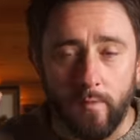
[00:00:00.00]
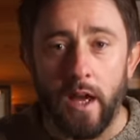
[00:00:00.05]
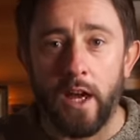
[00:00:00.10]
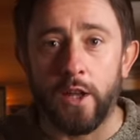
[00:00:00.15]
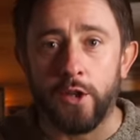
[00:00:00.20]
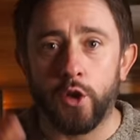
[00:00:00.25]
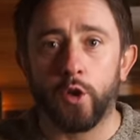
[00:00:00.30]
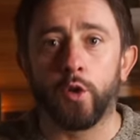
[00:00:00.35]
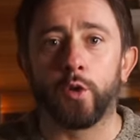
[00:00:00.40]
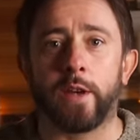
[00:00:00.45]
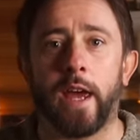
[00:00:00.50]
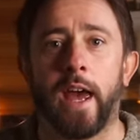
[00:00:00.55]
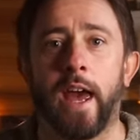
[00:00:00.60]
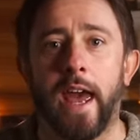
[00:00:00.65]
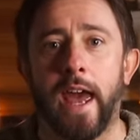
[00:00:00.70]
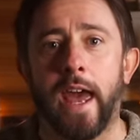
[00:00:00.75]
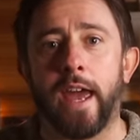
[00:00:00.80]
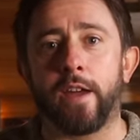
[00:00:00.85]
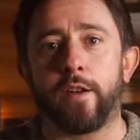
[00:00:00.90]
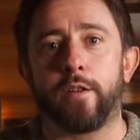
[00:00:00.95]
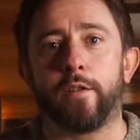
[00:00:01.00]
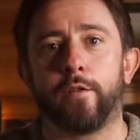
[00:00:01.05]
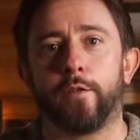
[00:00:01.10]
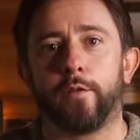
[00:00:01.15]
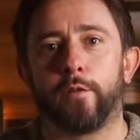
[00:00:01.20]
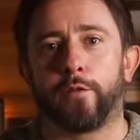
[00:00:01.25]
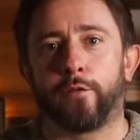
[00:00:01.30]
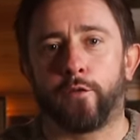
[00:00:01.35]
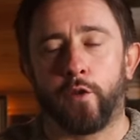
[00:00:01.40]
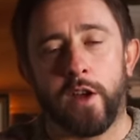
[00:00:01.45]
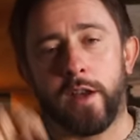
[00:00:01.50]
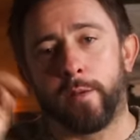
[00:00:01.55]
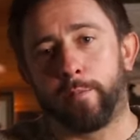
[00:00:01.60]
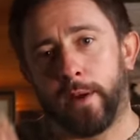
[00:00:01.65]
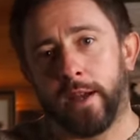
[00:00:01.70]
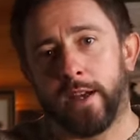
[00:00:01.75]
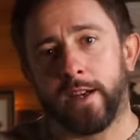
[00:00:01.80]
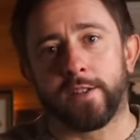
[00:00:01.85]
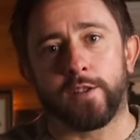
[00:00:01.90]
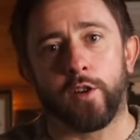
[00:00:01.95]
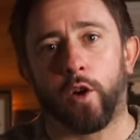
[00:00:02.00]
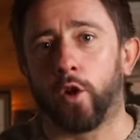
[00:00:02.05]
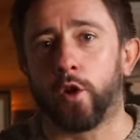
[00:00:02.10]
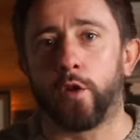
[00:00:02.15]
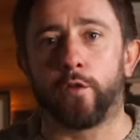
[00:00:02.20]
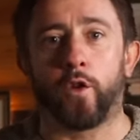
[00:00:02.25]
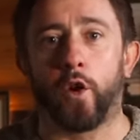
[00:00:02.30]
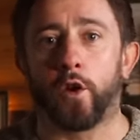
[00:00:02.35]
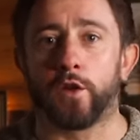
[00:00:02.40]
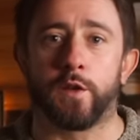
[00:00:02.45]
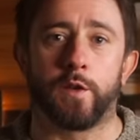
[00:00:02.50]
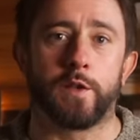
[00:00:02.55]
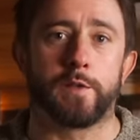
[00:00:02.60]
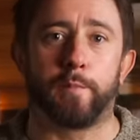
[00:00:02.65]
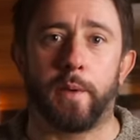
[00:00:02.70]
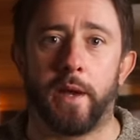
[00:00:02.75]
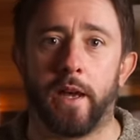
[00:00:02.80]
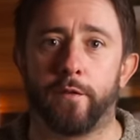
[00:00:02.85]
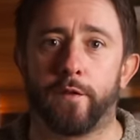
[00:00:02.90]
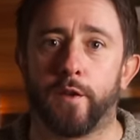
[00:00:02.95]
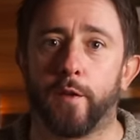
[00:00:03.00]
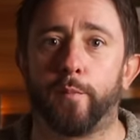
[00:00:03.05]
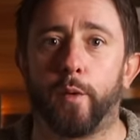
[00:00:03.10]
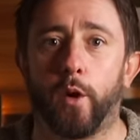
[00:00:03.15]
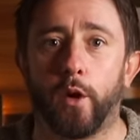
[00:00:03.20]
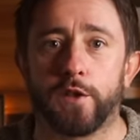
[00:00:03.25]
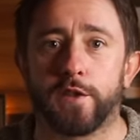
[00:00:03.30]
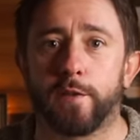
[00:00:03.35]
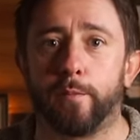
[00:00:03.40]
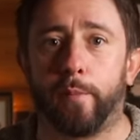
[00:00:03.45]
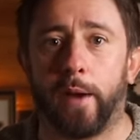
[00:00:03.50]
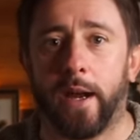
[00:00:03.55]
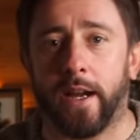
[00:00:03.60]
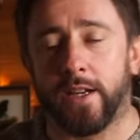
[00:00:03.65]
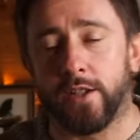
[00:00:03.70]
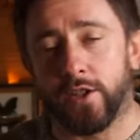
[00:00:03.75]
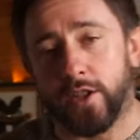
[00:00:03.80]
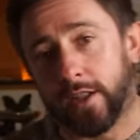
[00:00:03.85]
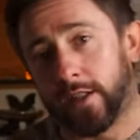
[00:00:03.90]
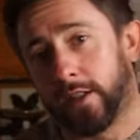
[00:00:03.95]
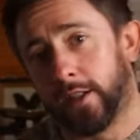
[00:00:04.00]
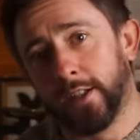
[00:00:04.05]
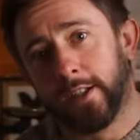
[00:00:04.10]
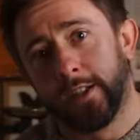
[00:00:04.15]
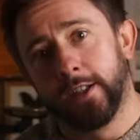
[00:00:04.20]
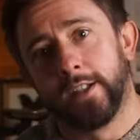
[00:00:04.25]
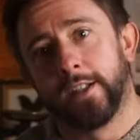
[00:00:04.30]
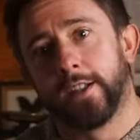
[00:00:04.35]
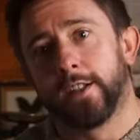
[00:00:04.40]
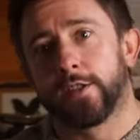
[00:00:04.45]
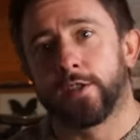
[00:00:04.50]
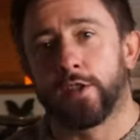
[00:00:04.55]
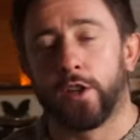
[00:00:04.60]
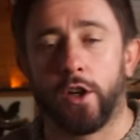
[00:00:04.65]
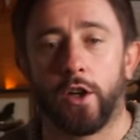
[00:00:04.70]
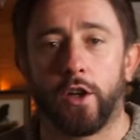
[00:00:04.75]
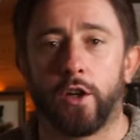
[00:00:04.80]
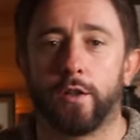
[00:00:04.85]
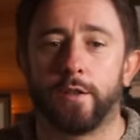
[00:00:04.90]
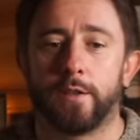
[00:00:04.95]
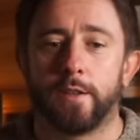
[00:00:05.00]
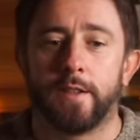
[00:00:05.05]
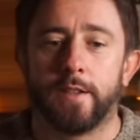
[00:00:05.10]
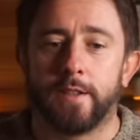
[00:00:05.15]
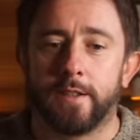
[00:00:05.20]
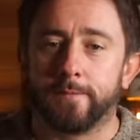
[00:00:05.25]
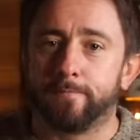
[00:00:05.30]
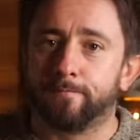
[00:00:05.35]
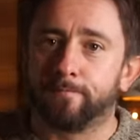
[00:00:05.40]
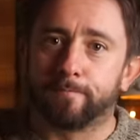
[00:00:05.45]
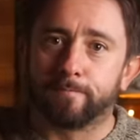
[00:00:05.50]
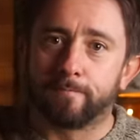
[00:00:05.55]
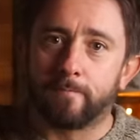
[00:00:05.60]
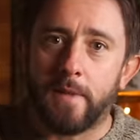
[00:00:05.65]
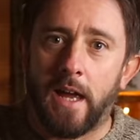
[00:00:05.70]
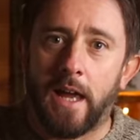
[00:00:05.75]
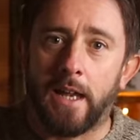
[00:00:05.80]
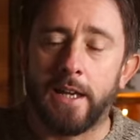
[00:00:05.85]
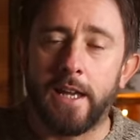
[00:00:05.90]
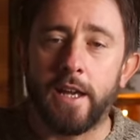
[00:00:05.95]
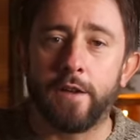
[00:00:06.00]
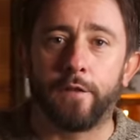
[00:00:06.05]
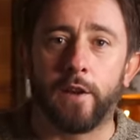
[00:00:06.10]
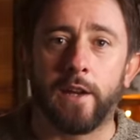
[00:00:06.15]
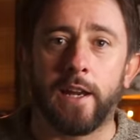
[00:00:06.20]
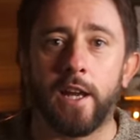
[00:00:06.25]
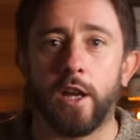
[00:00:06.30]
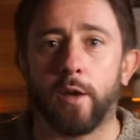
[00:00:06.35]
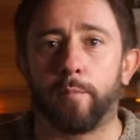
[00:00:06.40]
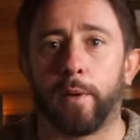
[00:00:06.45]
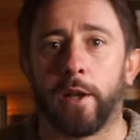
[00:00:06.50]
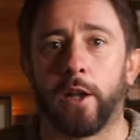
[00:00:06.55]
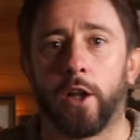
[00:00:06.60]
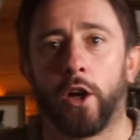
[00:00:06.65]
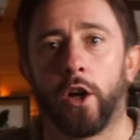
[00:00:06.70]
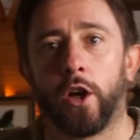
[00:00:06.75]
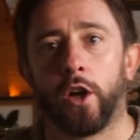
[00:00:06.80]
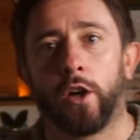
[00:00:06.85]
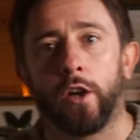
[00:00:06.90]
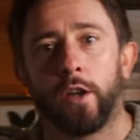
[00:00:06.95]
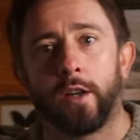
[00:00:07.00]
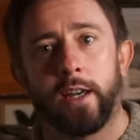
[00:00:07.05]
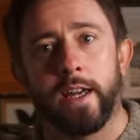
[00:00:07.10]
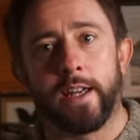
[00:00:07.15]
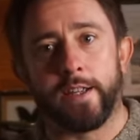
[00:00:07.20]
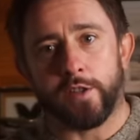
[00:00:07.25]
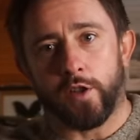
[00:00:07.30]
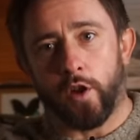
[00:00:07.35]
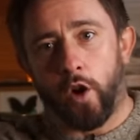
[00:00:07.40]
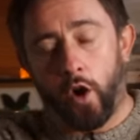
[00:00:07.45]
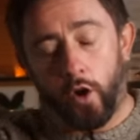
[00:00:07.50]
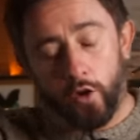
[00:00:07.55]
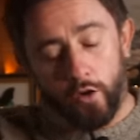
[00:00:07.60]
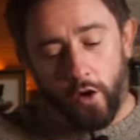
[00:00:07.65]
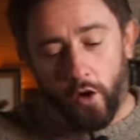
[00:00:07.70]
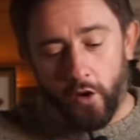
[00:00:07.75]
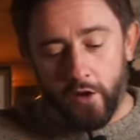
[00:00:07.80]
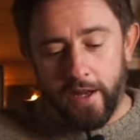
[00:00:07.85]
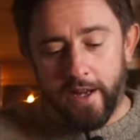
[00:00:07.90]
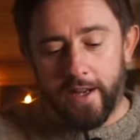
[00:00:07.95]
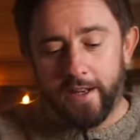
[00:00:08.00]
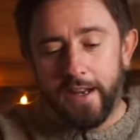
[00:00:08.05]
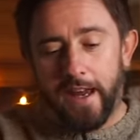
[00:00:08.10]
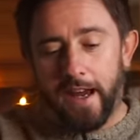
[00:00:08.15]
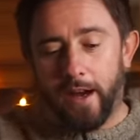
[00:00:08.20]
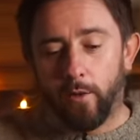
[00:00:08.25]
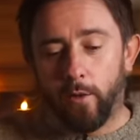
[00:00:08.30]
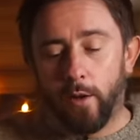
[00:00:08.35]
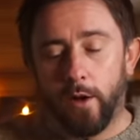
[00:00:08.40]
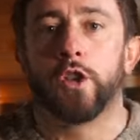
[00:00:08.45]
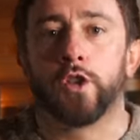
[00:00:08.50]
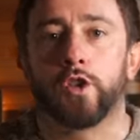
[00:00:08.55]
And you'll get 8 free beers. All you've got to do is pay for the post and packaging. So I'll leave a link below. It's on here now.